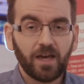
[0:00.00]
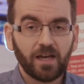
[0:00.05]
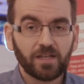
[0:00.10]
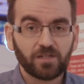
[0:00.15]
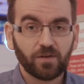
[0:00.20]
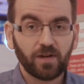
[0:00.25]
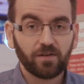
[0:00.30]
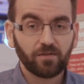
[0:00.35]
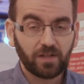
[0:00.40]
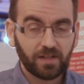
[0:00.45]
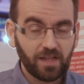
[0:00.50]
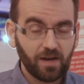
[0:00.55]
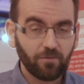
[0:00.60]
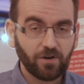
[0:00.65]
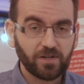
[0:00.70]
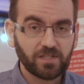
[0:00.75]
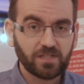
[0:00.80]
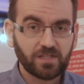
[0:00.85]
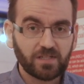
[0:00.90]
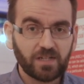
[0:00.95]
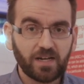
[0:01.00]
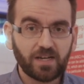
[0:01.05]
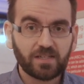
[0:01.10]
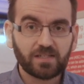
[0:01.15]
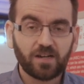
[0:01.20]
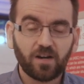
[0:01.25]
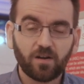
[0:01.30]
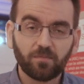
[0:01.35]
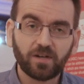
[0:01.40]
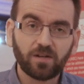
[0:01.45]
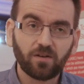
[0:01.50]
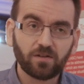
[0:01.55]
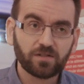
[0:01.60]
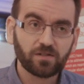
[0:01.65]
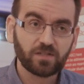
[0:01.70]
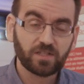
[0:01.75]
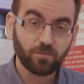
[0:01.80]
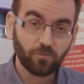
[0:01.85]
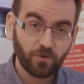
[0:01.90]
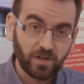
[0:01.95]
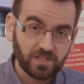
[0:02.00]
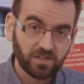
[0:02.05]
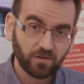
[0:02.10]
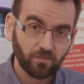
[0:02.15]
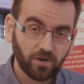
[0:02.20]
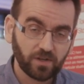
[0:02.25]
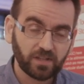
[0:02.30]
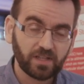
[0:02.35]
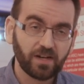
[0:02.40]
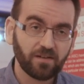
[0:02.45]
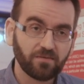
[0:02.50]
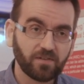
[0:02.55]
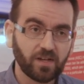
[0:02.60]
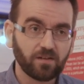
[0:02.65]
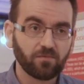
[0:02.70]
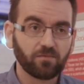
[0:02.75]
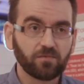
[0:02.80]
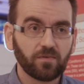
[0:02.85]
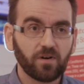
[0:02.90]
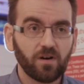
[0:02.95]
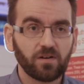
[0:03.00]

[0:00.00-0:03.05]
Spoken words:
And so I have collaboration ties there, but also some recent work that I've done